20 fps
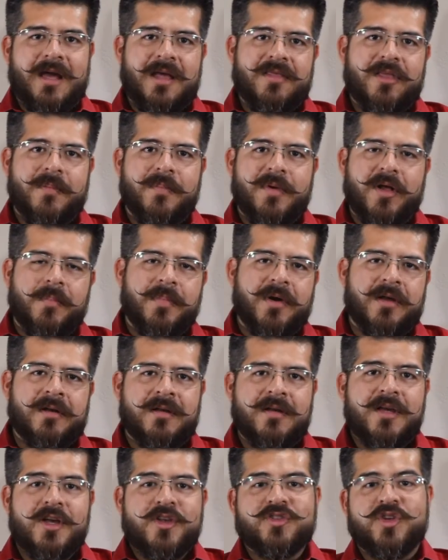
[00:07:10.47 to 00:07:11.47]
and the bell
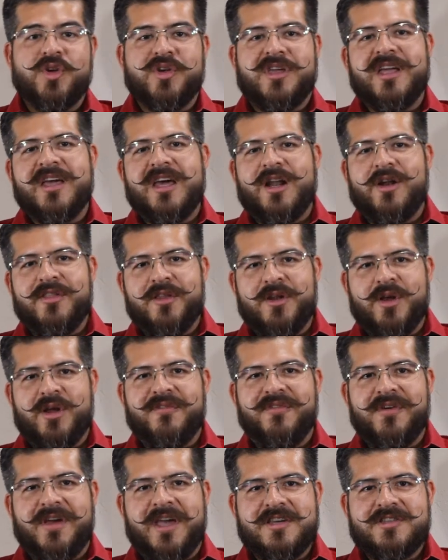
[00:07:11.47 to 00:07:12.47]
button so you can get all the
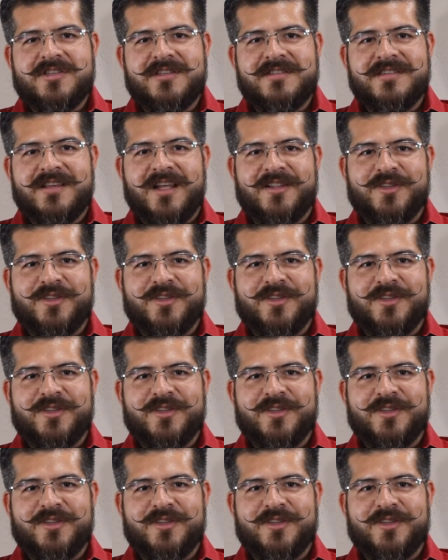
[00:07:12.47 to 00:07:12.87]
notifications.